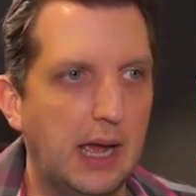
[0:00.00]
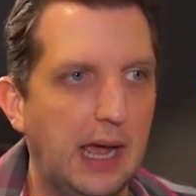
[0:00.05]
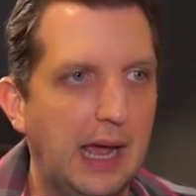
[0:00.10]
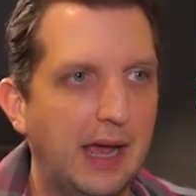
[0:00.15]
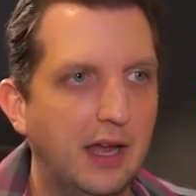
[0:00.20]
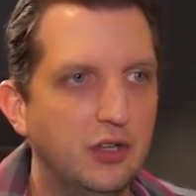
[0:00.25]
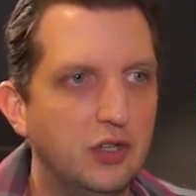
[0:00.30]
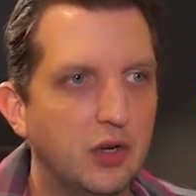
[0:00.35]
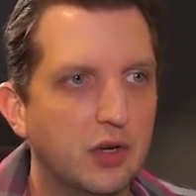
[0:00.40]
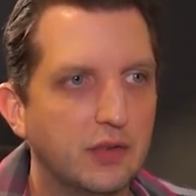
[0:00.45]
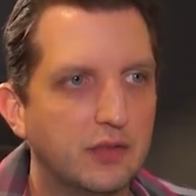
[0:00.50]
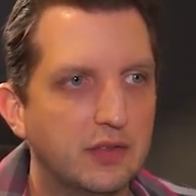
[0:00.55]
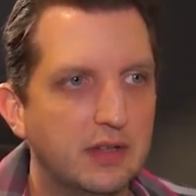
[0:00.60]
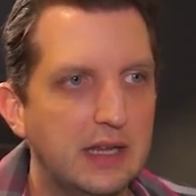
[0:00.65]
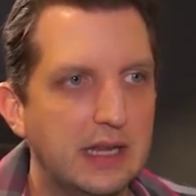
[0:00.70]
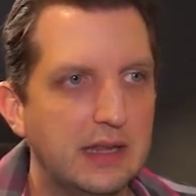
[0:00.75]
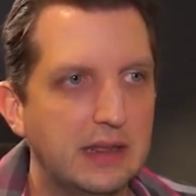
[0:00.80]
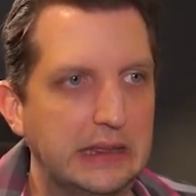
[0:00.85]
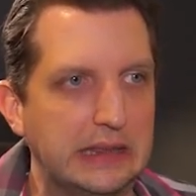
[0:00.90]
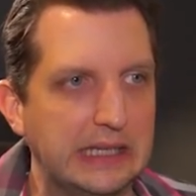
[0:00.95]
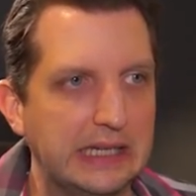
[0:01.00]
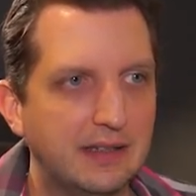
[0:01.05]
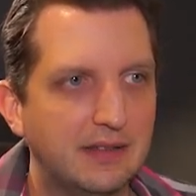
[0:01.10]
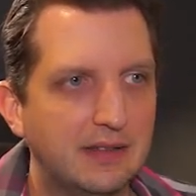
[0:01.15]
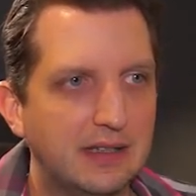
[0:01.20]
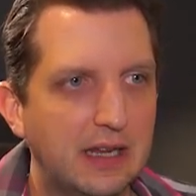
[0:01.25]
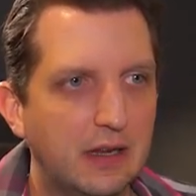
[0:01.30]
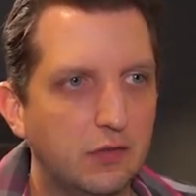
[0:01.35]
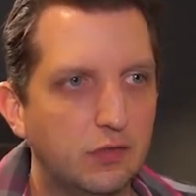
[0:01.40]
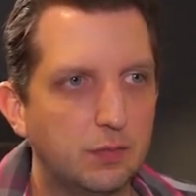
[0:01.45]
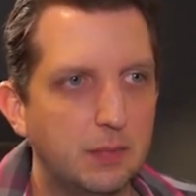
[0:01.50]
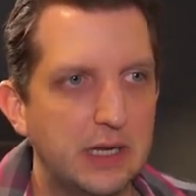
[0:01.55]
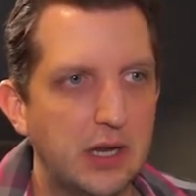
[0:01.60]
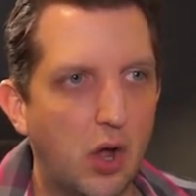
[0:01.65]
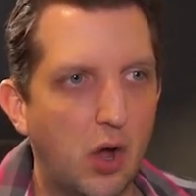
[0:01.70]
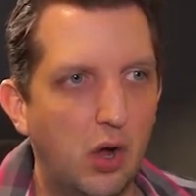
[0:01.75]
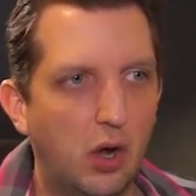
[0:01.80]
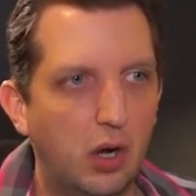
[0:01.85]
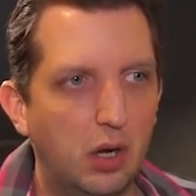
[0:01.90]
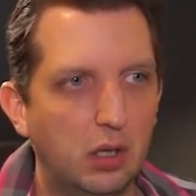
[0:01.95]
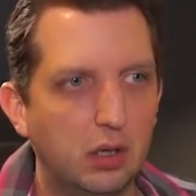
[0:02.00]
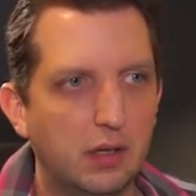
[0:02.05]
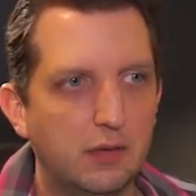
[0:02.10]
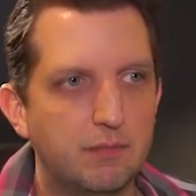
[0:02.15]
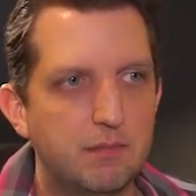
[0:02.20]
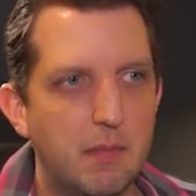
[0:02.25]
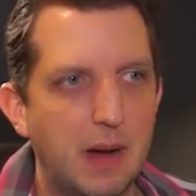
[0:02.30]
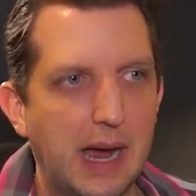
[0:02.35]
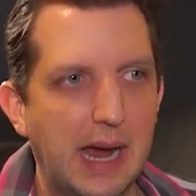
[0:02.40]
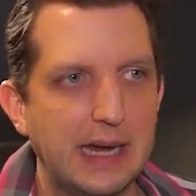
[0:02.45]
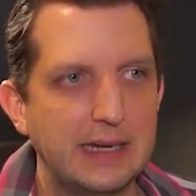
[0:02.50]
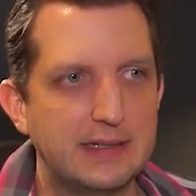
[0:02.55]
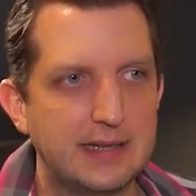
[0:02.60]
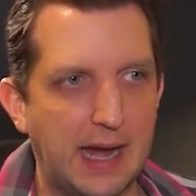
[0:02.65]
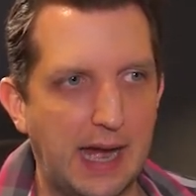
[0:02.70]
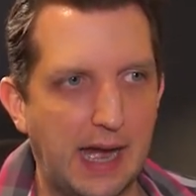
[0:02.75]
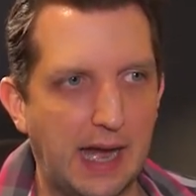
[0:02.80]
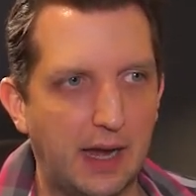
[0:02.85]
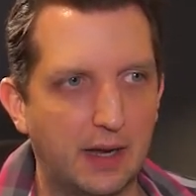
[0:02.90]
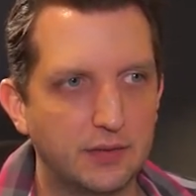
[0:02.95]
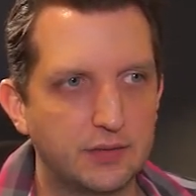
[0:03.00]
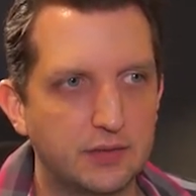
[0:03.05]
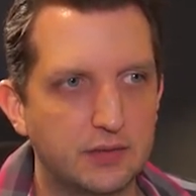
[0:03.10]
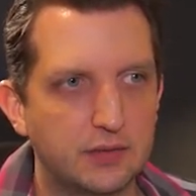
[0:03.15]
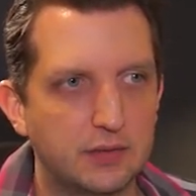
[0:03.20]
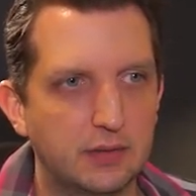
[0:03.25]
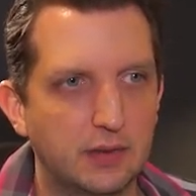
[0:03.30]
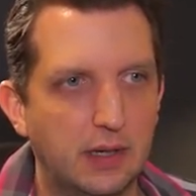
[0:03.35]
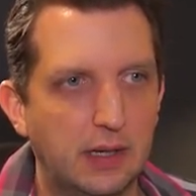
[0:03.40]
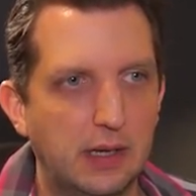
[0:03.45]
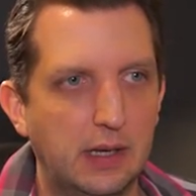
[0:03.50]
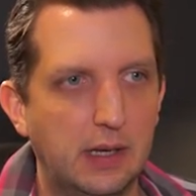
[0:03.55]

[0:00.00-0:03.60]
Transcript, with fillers: And you can see this gives me all of my tasks